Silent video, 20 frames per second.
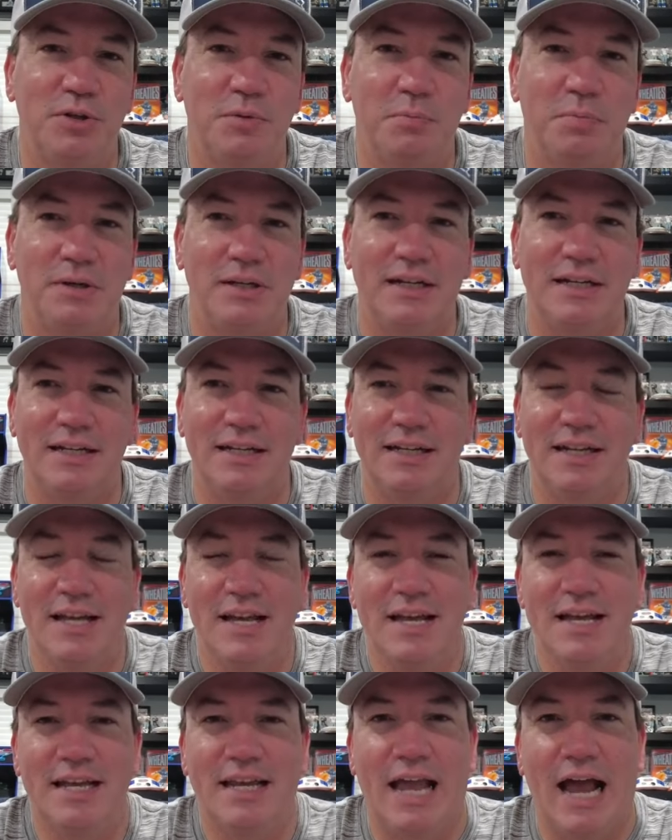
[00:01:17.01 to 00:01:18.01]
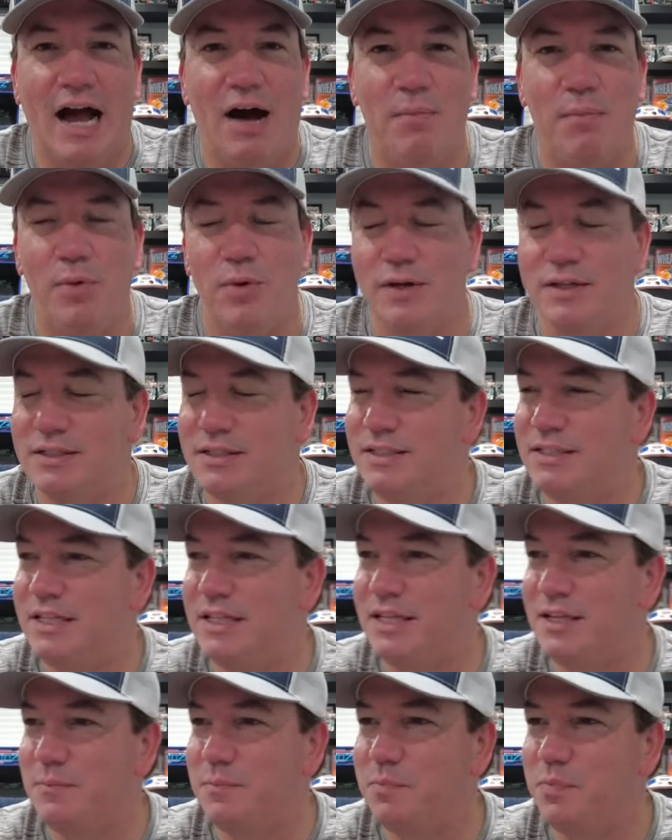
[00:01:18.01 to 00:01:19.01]
depleted Cowboys
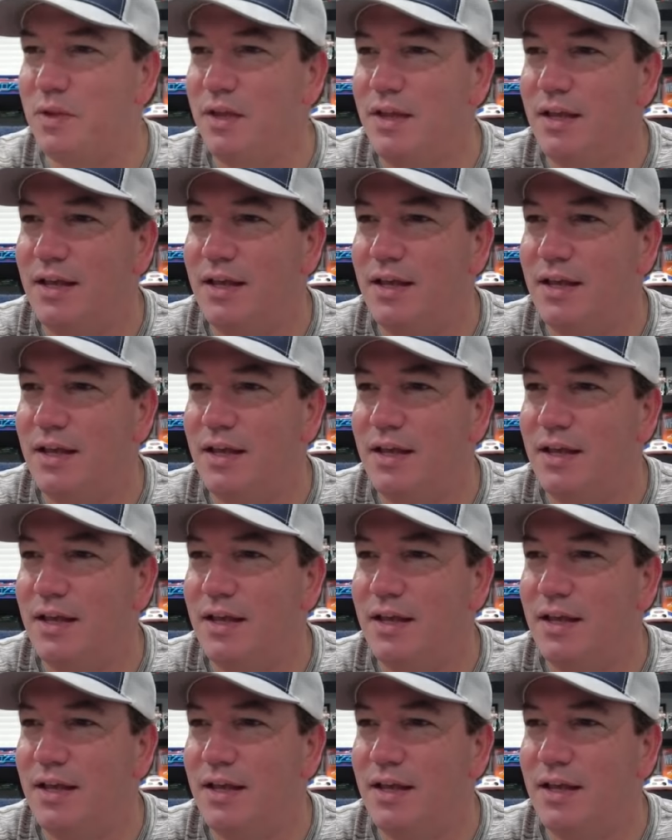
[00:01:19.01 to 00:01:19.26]
team,